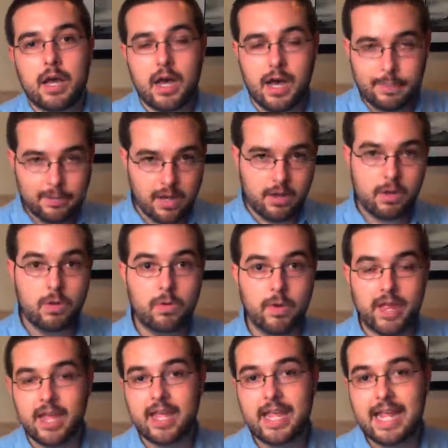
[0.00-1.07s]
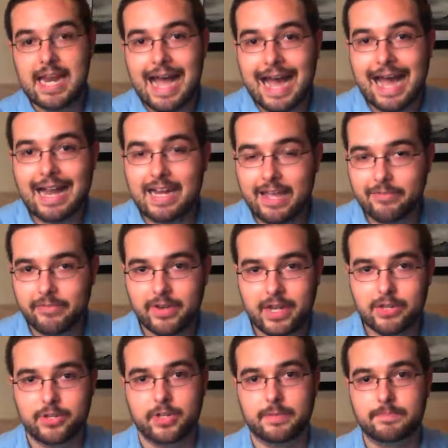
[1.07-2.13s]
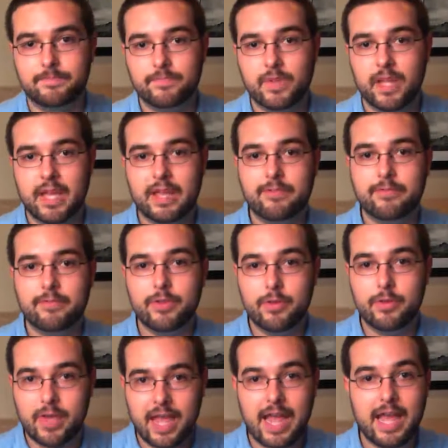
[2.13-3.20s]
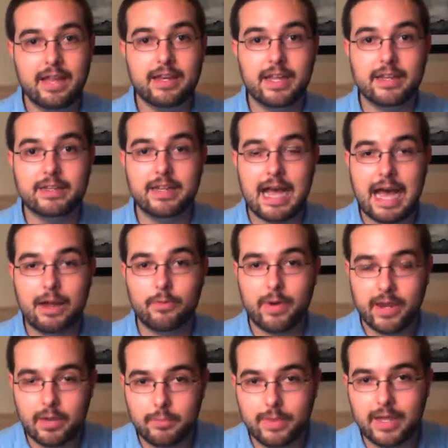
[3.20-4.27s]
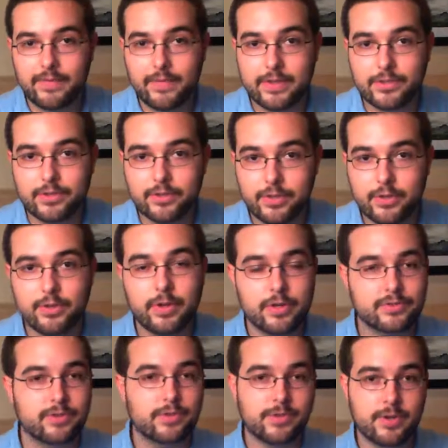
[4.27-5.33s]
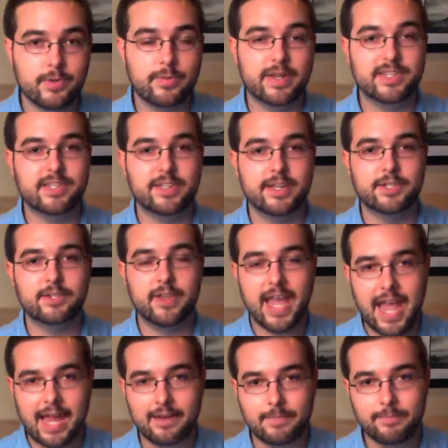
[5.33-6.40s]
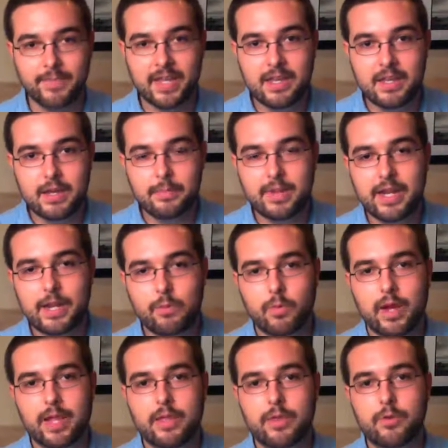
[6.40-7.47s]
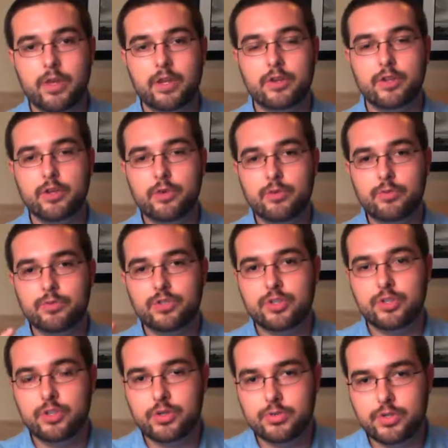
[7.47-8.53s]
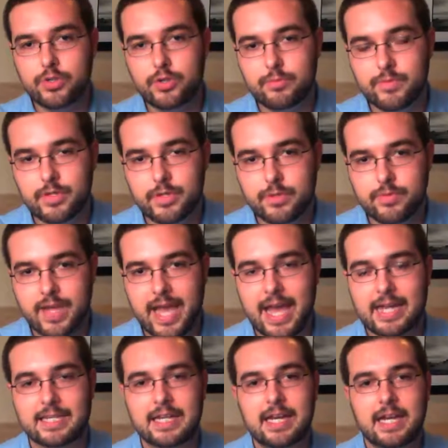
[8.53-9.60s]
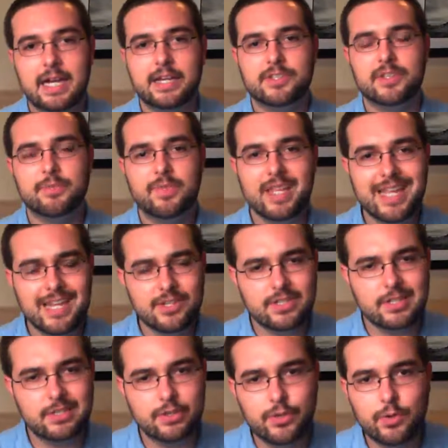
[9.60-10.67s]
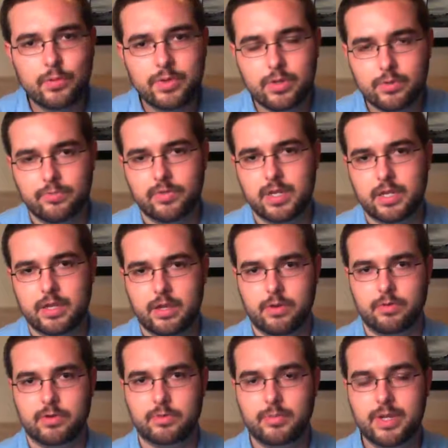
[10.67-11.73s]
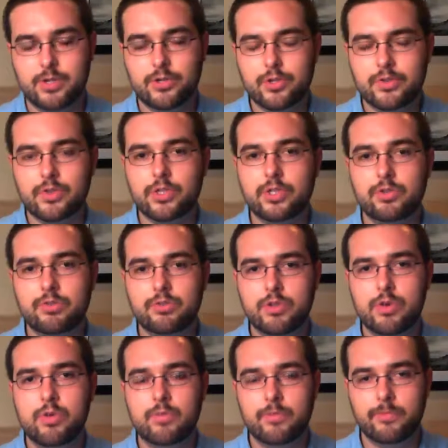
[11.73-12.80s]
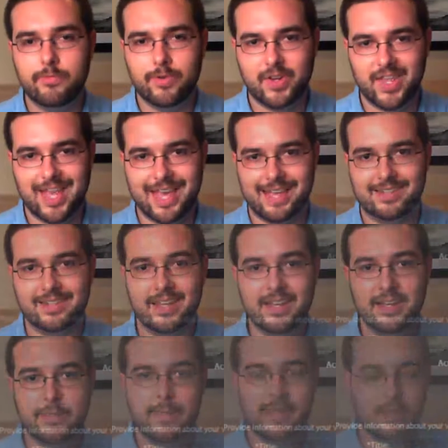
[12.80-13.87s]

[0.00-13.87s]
Upload in high definition if you can, and I recommend that you do, because there's no reason that you can't. But anyway, you can use YouTube to do that. Some things to do with your video to be sure that you don't forget. Pick